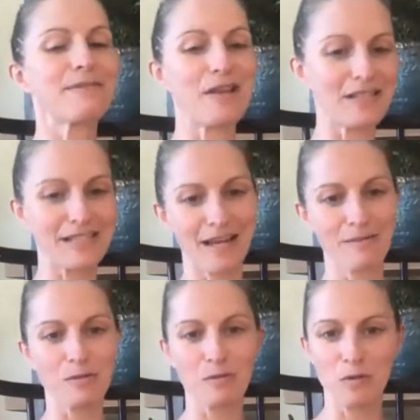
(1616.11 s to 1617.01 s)
And lots of
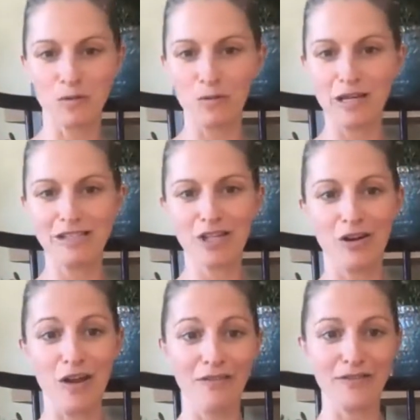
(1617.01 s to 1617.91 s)
times when we share
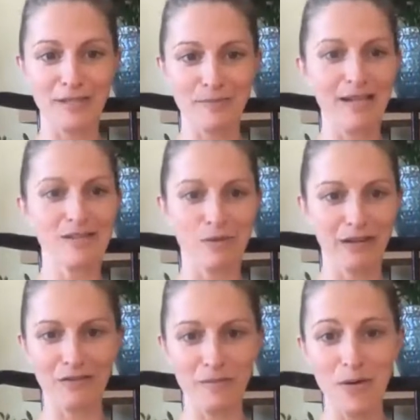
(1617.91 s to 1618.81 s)
an office space
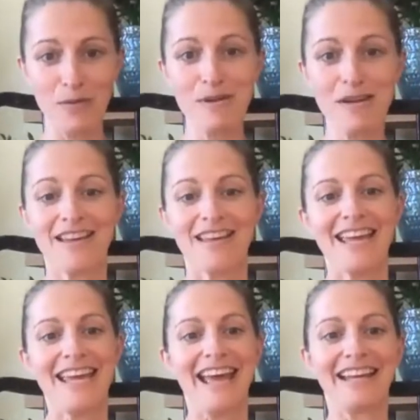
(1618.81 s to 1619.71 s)
working from home,
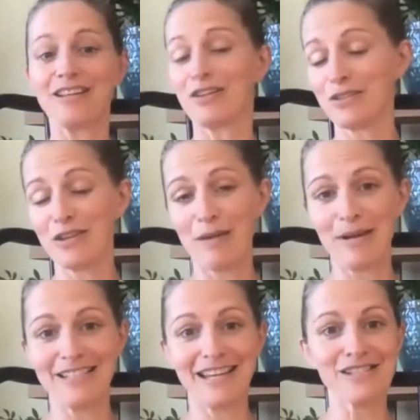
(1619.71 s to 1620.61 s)
and he'll get my
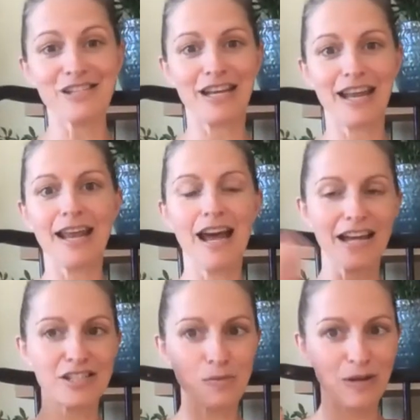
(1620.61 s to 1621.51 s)
attention, and I
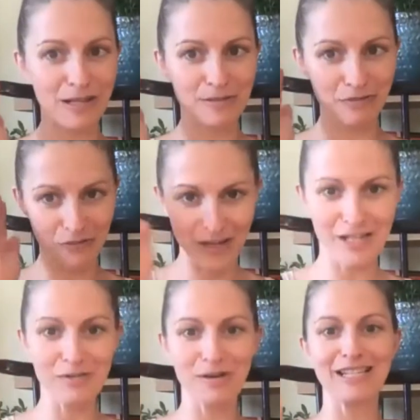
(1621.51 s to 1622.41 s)
just want him to
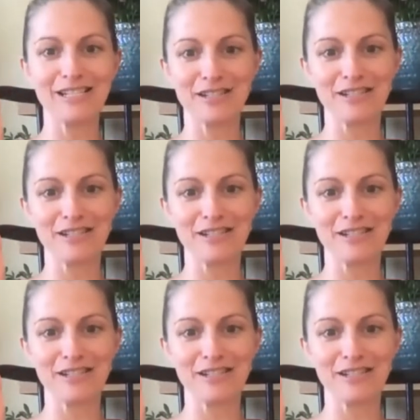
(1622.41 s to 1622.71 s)
finish what he's